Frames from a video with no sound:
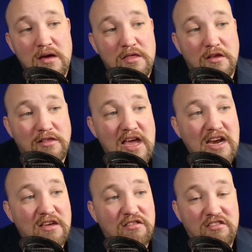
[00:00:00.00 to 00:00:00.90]
the
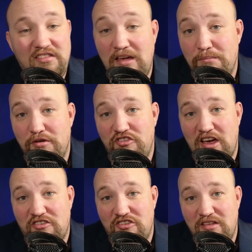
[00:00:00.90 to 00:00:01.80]
latest seat
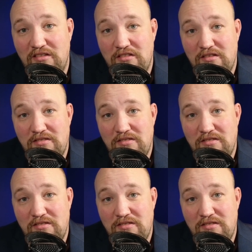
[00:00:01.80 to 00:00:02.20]
projections.